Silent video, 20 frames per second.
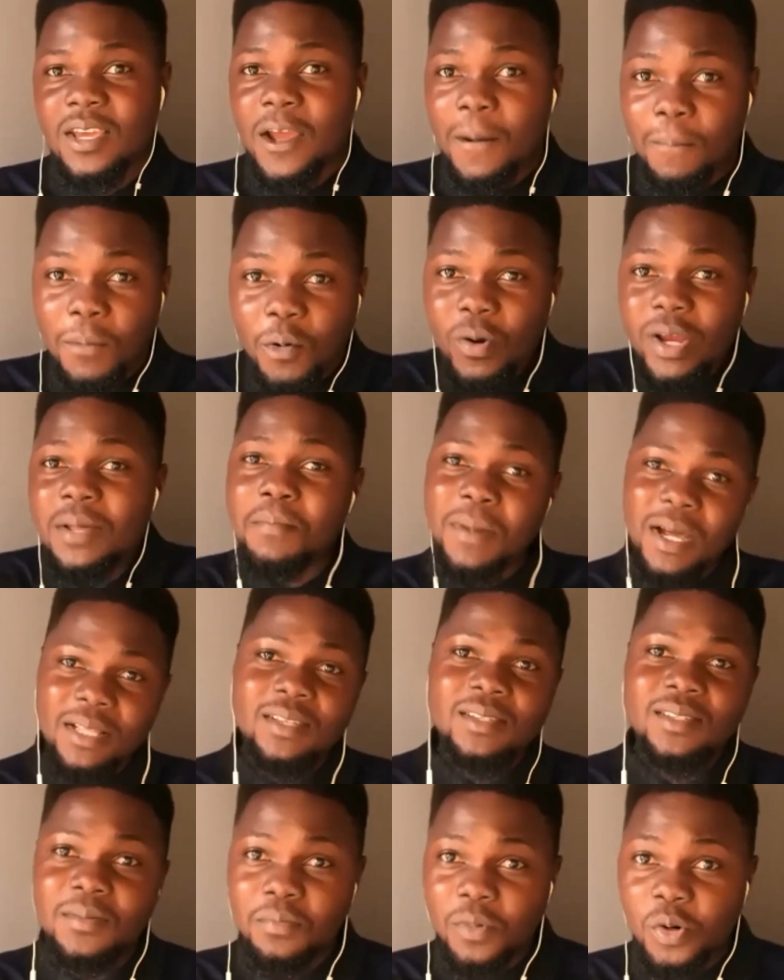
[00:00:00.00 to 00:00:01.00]
But when it
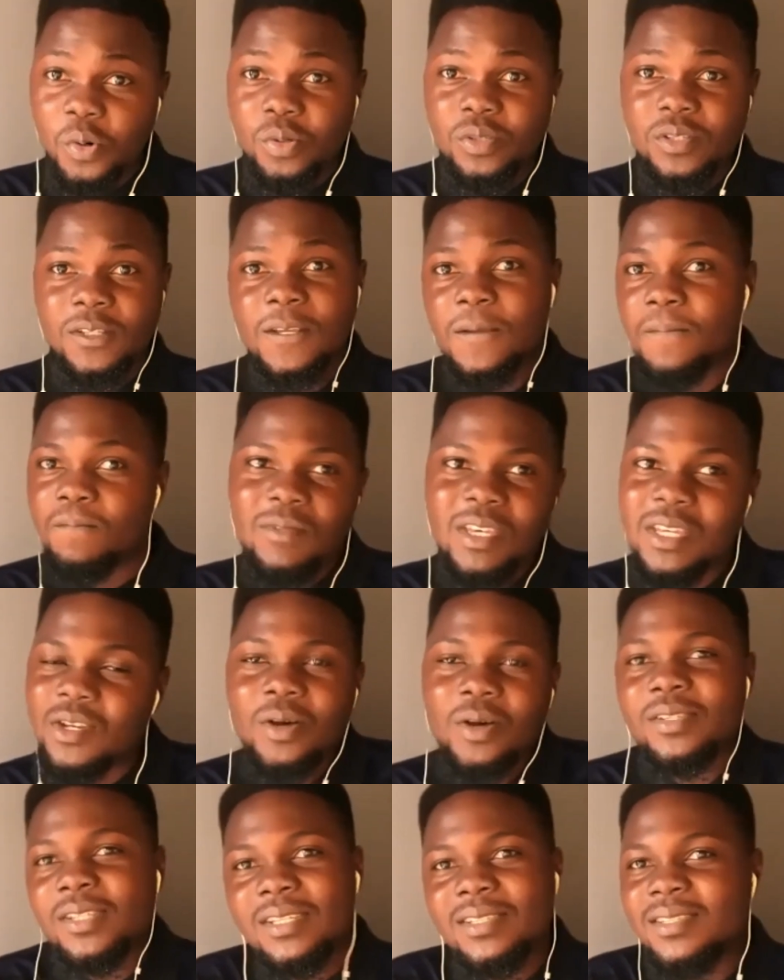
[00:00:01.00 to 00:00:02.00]
matters the most, he
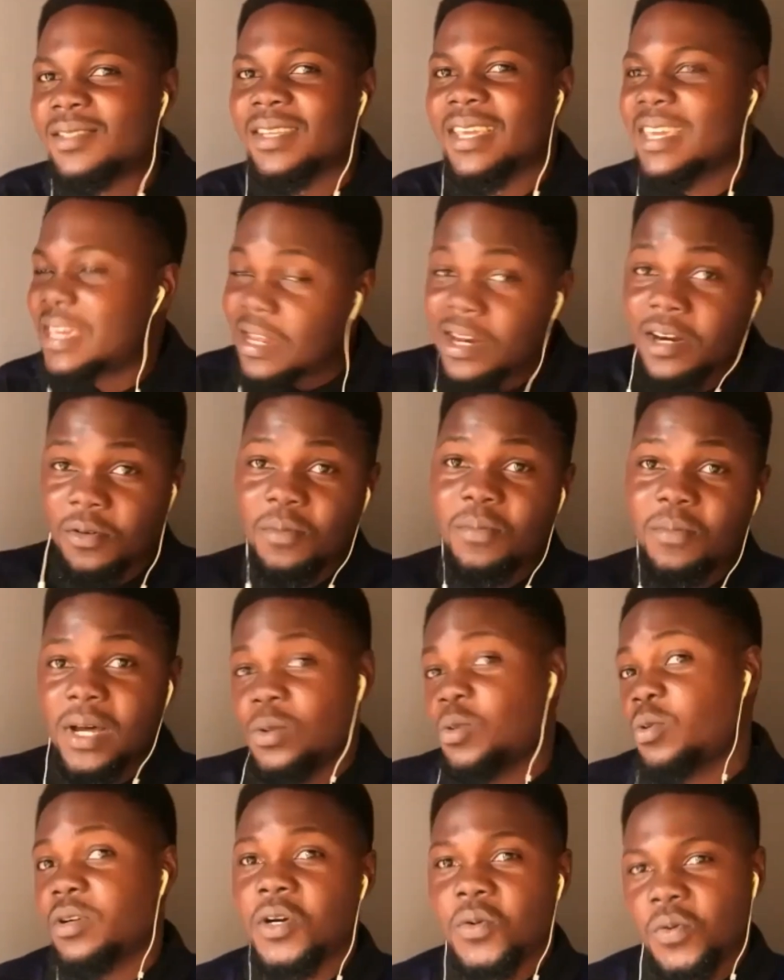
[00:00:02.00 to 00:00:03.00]
doesn't care about
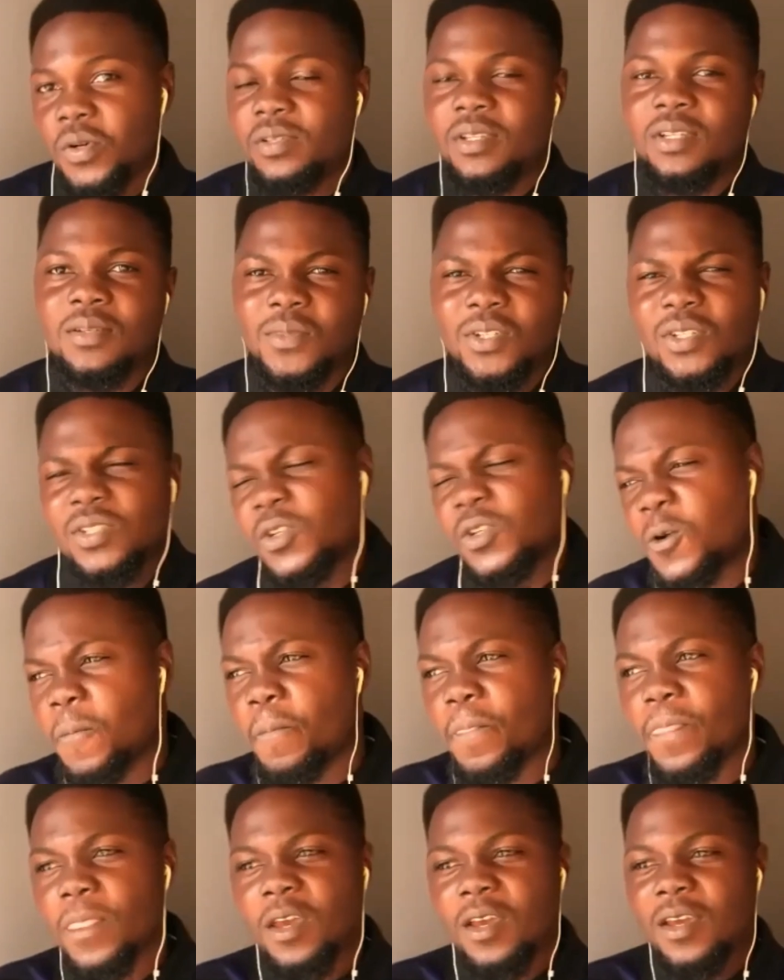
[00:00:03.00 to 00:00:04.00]
local awards anymore. So
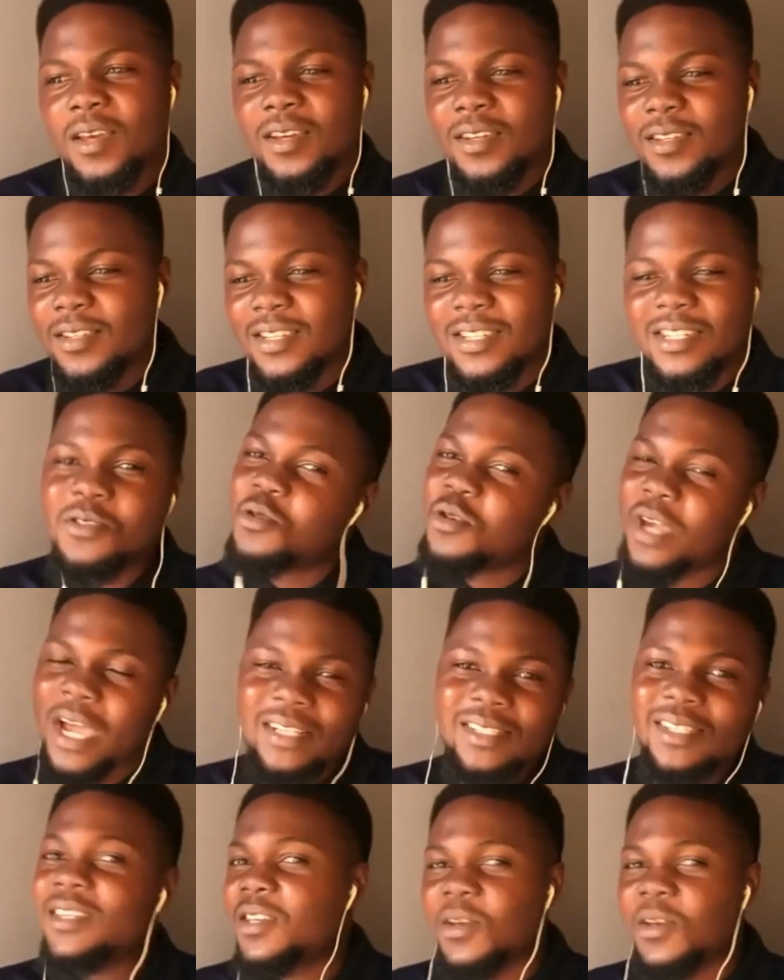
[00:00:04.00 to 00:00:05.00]
you can
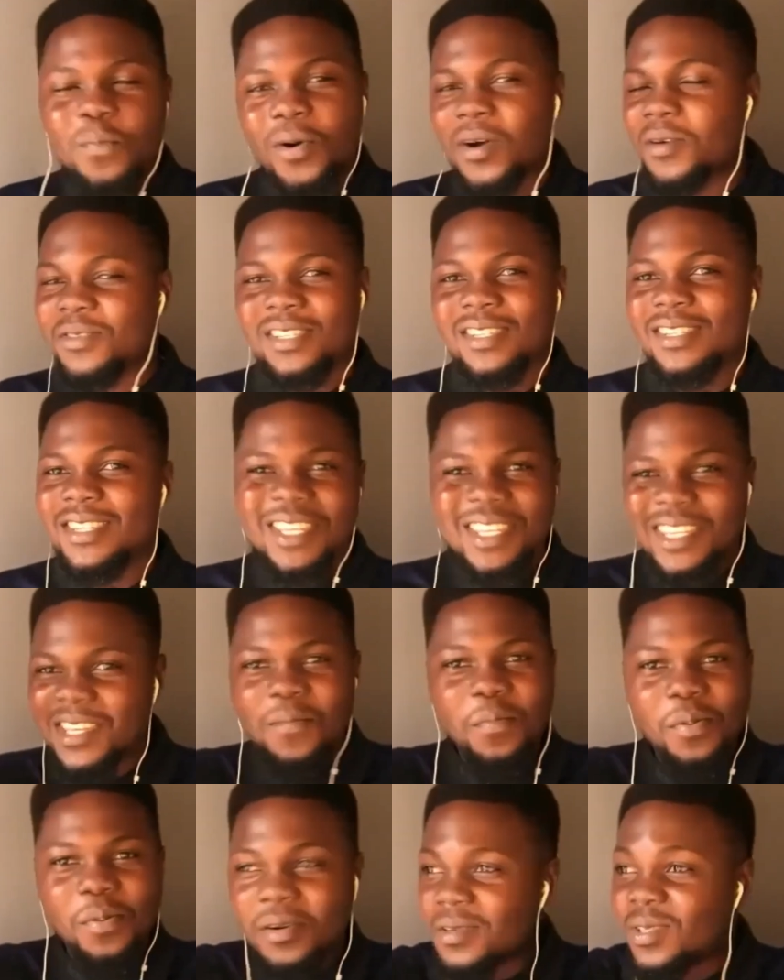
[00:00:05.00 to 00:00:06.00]
see the hypocrisy. The
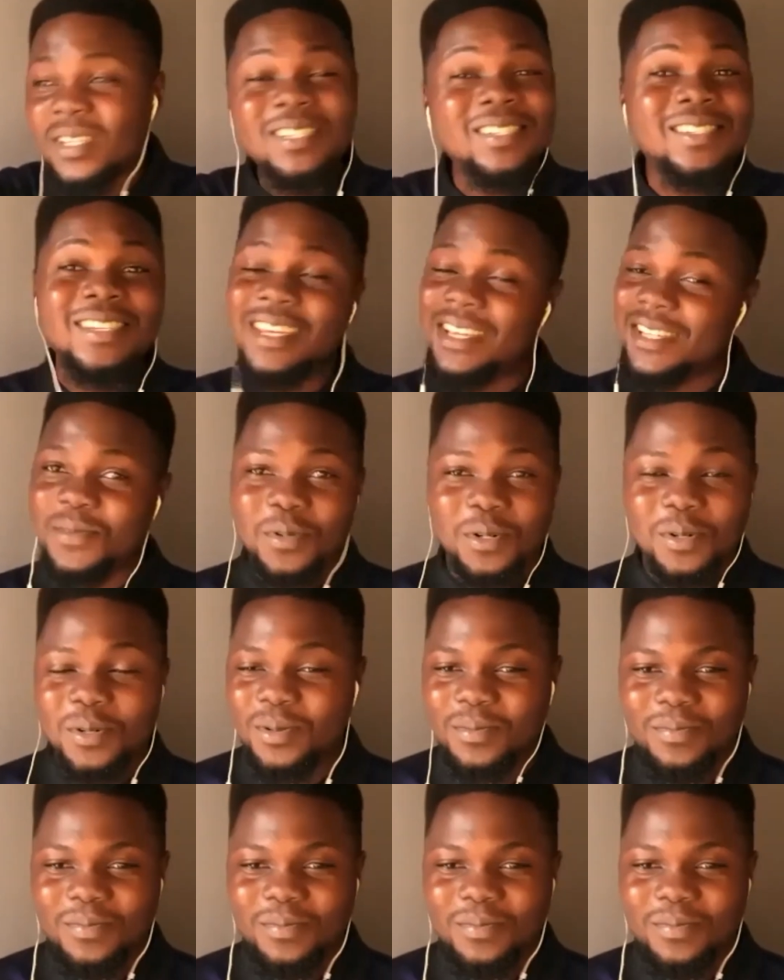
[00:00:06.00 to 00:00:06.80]
hypocrisy stinks, bro.